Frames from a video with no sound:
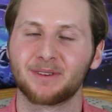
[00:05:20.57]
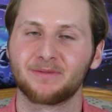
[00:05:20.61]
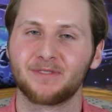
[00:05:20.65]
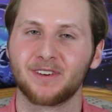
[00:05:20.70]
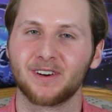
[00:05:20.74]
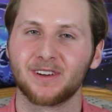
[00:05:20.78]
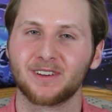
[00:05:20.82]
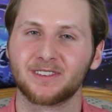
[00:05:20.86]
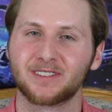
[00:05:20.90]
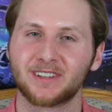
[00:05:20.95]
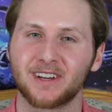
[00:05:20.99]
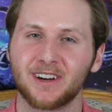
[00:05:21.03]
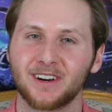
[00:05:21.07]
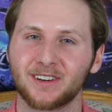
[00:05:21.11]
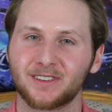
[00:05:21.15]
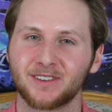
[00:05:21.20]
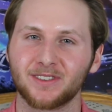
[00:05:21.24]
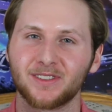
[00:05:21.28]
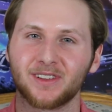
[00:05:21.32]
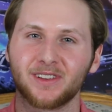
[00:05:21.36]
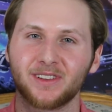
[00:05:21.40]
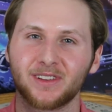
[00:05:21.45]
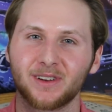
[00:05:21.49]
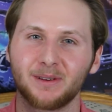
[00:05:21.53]
MacFarlane's
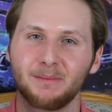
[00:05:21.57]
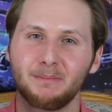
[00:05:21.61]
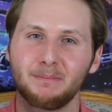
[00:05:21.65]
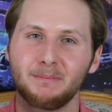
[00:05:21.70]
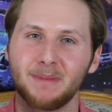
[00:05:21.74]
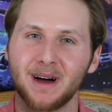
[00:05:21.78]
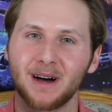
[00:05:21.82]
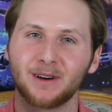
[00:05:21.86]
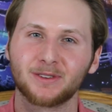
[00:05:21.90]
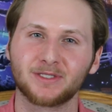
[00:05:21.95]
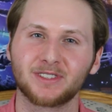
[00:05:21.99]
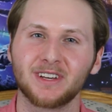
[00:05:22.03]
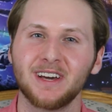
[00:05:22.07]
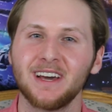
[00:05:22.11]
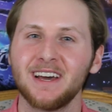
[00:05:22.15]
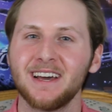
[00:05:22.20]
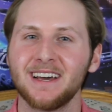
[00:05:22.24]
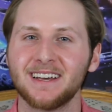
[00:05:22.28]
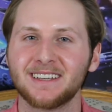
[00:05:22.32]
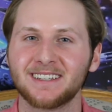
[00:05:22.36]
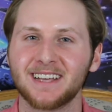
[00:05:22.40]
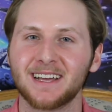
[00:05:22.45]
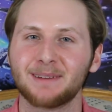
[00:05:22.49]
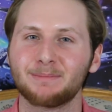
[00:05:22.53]
character, the little mouse,
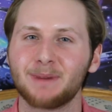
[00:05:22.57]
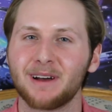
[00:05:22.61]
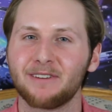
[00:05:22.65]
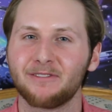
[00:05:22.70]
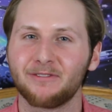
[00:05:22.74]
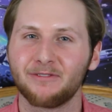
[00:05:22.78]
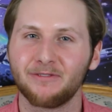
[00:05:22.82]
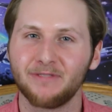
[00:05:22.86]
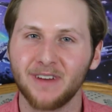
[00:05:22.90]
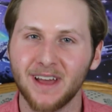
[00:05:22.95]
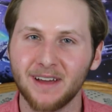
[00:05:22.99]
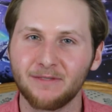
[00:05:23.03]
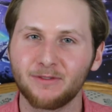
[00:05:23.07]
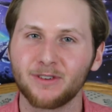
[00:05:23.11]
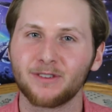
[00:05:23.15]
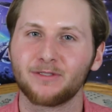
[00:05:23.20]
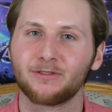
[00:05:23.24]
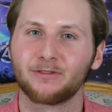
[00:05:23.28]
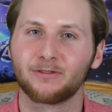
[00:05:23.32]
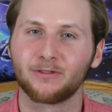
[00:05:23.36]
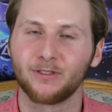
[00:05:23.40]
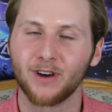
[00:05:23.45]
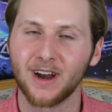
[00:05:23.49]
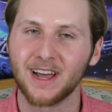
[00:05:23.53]
sang my favorite
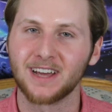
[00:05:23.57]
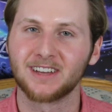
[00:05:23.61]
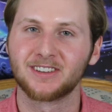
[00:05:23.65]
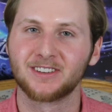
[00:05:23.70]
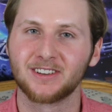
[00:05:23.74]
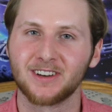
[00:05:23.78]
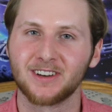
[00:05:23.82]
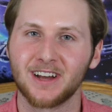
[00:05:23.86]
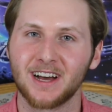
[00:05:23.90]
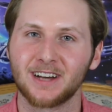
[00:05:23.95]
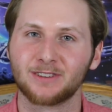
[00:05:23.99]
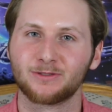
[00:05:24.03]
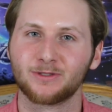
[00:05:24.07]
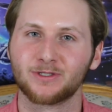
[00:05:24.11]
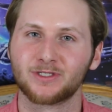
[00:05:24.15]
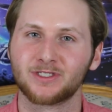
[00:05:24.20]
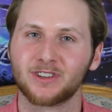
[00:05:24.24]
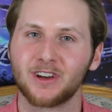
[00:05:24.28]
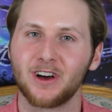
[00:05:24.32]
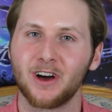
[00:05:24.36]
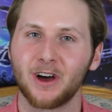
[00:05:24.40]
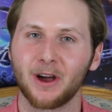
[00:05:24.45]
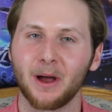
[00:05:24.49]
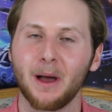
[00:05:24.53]
Frank Sinatra
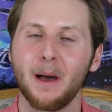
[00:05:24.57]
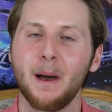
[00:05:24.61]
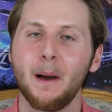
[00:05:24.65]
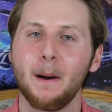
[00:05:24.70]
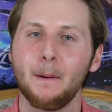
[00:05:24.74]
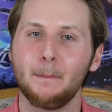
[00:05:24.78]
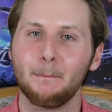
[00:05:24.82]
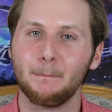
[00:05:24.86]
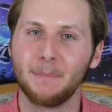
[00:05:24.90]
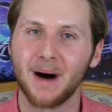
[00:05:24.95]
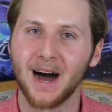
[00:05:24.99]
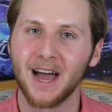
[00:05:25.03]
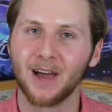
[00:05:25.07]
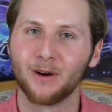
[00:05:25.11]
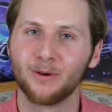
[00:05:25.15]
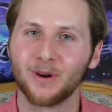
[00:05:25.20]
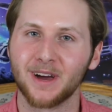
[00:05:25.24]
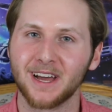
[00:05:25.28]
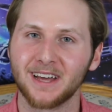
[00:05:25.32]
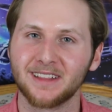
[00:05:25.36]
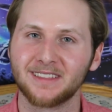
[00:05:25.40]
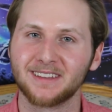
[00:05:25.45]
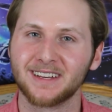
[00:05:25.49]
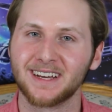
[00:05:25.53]
song, My
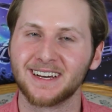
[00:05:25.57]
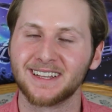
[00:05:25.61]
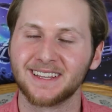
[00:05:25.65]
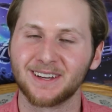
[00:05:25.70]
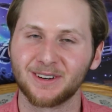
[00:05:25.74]
Way, at the end.